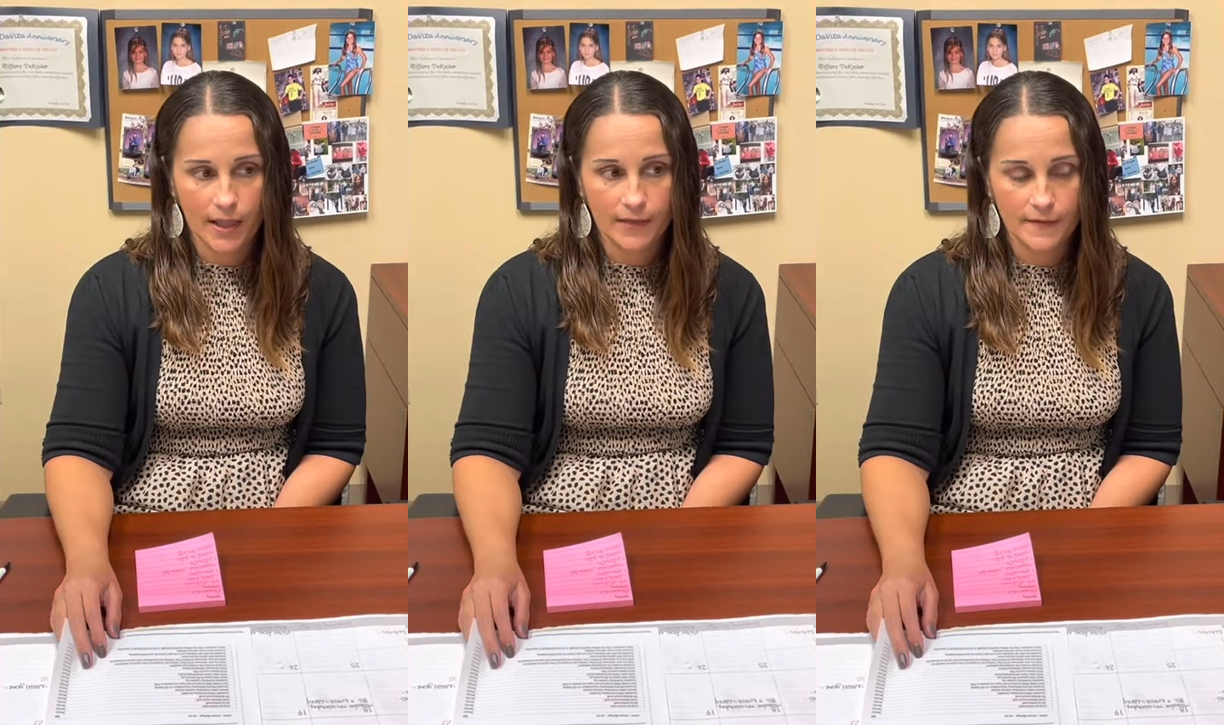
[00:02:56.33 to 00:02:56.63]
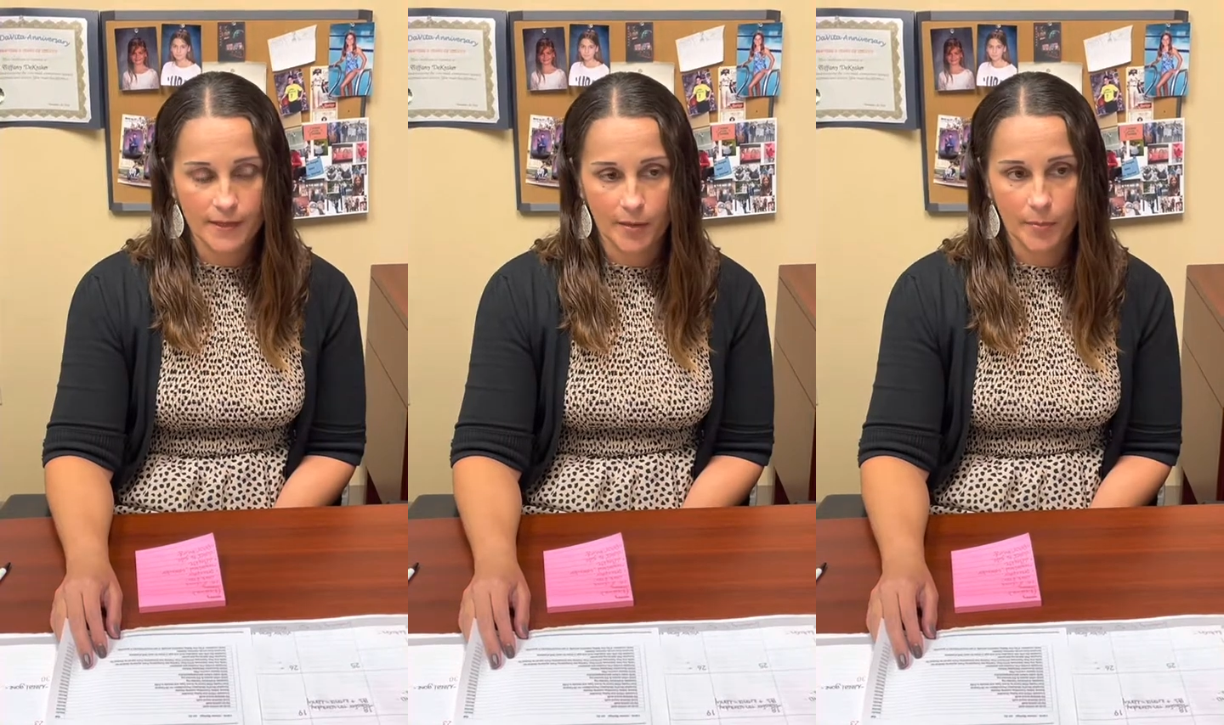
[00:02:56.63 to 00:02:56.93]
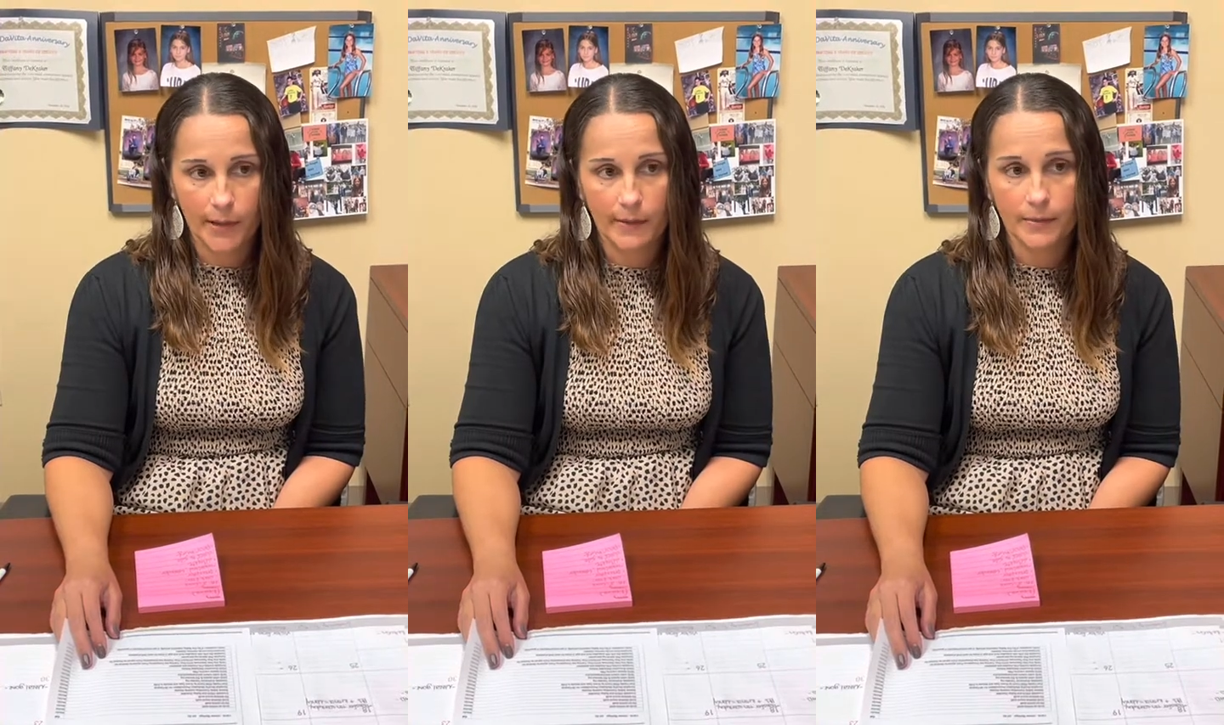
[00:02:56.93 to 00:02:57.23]
I've done
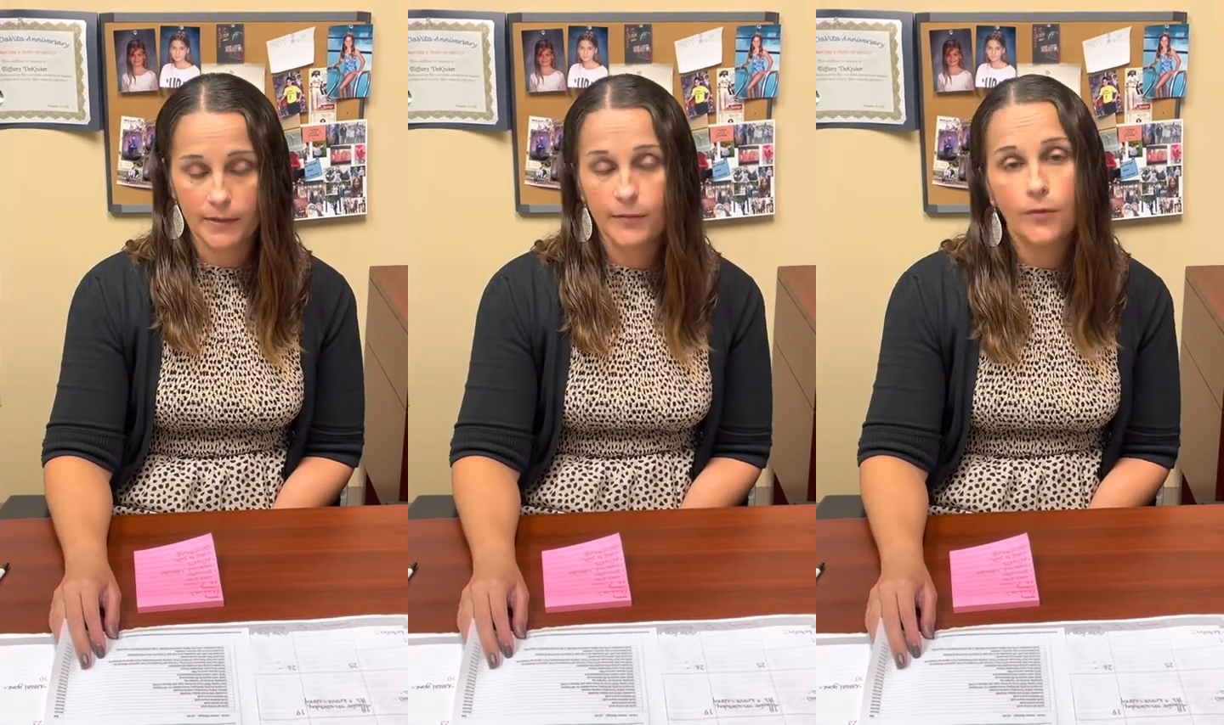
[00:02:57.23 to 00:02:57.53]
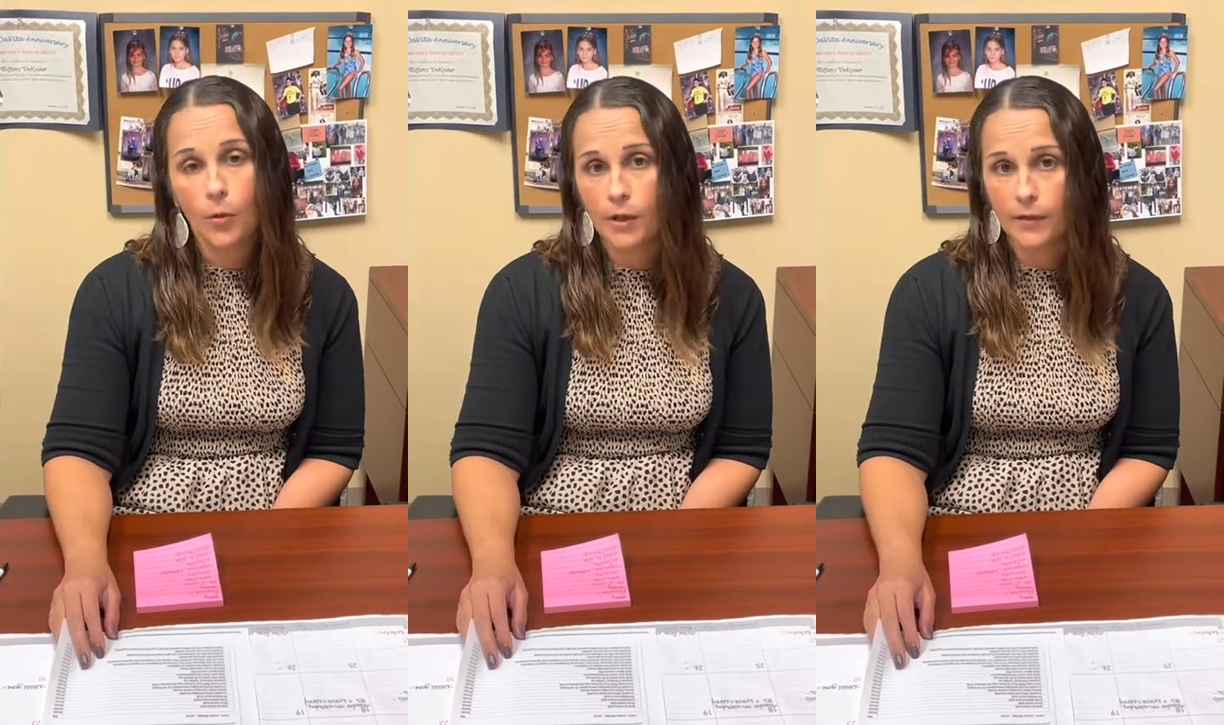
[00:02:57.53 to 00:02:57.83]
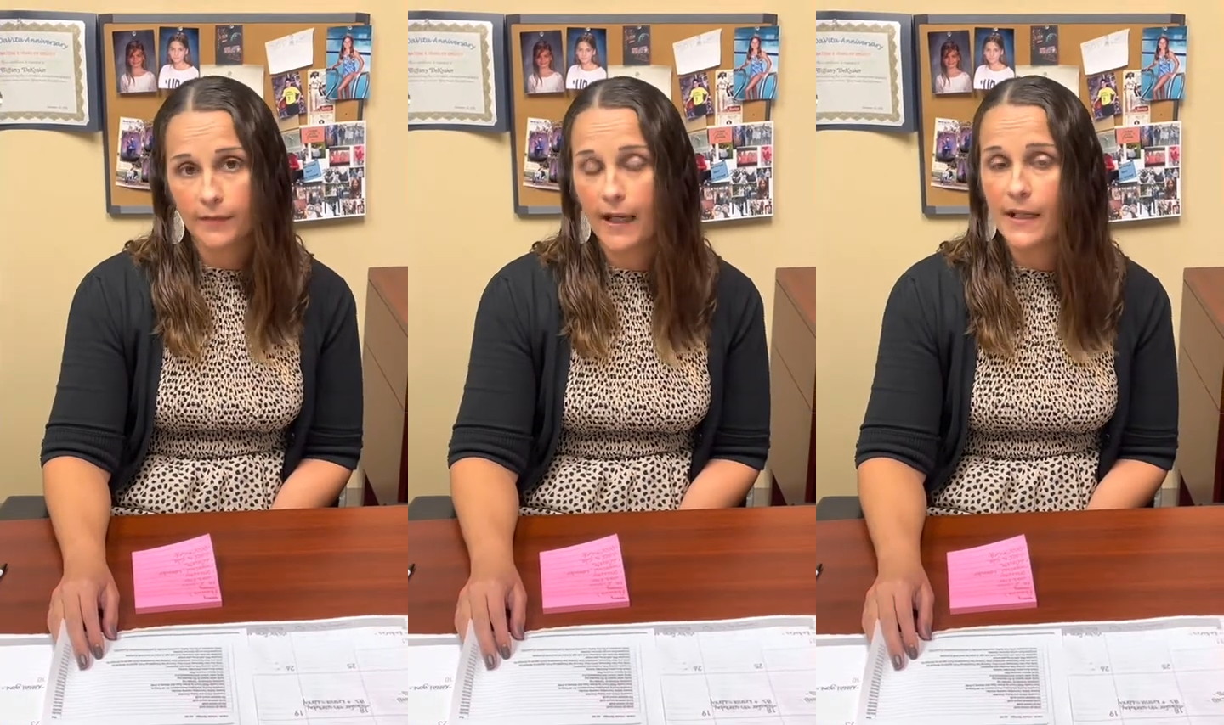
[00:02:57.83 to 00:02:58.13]
probably 4 or
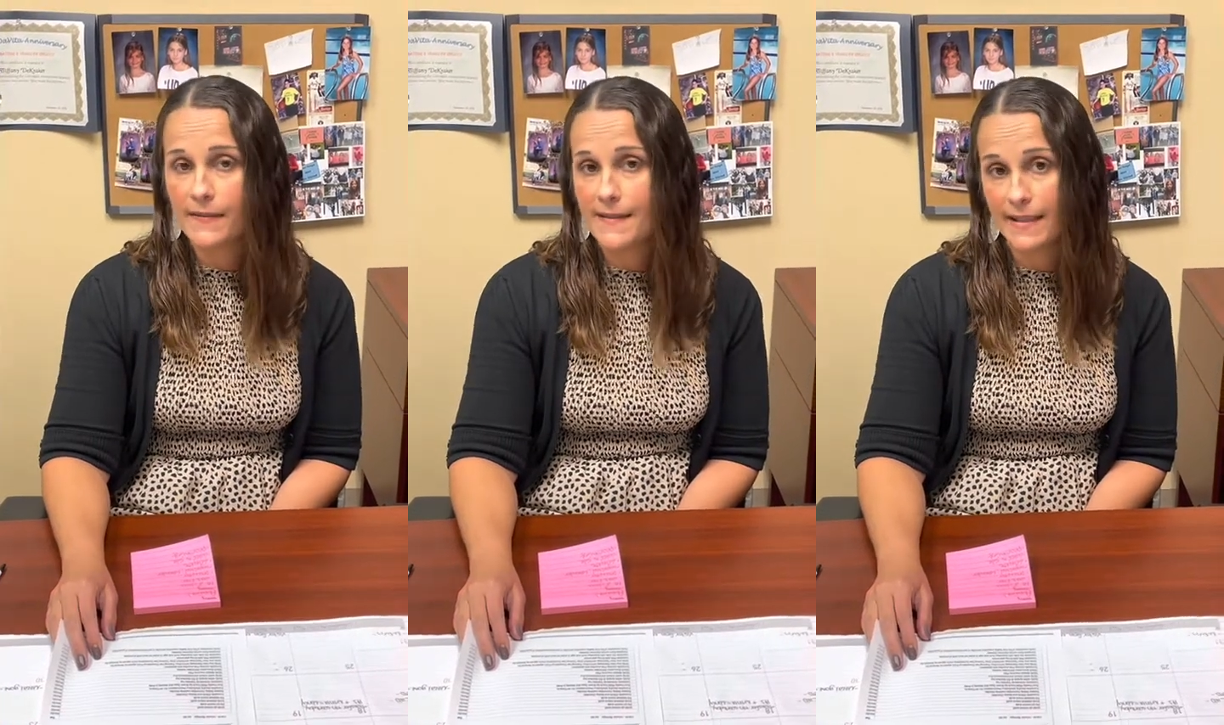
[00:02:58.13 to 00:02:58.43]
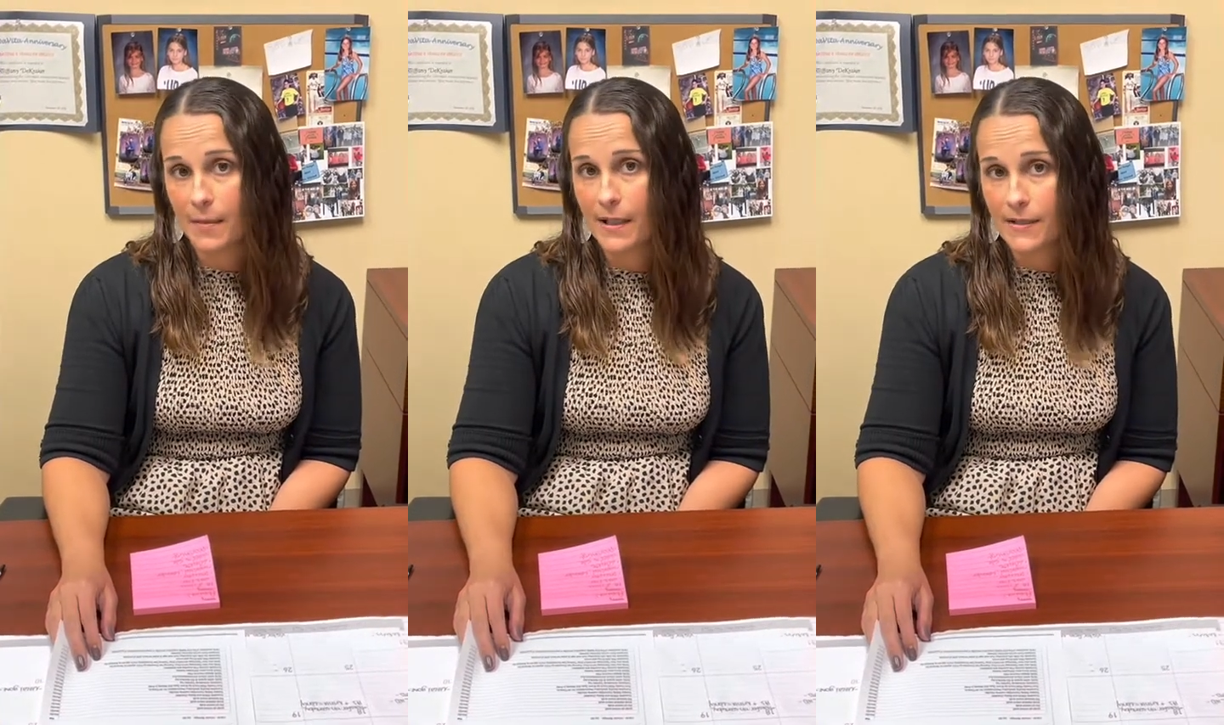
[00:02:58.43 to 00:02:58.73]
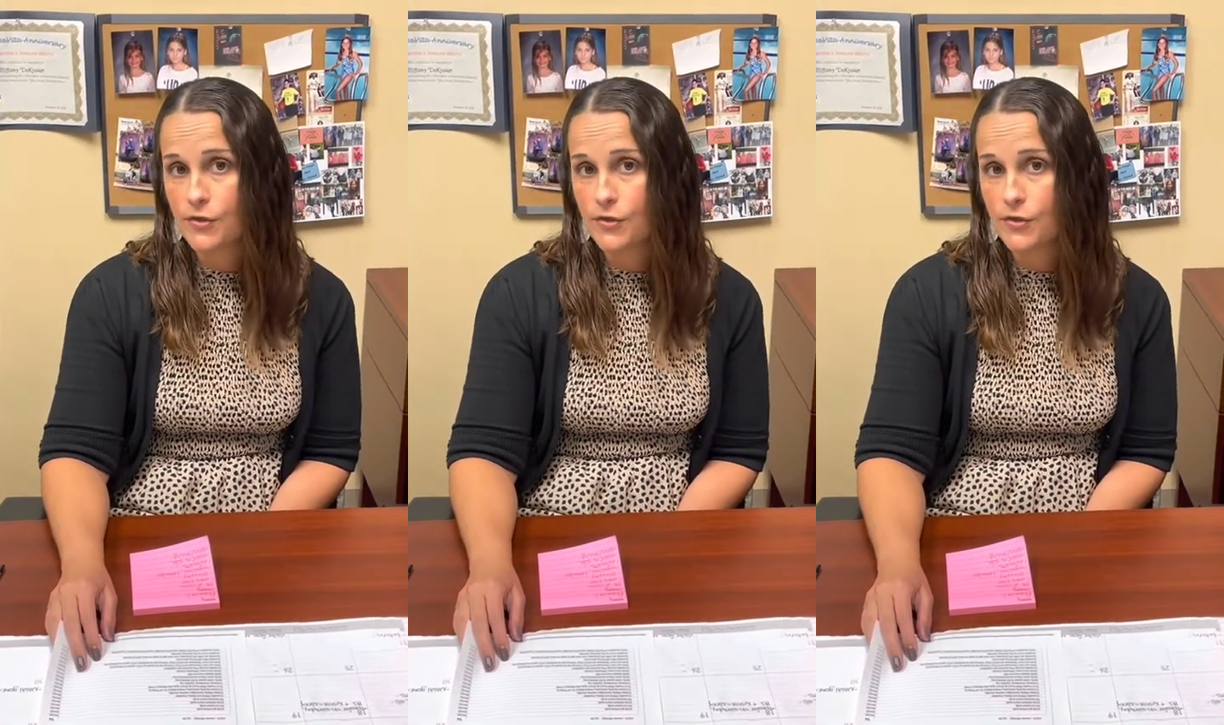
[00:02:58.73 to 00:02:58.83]
5 CMS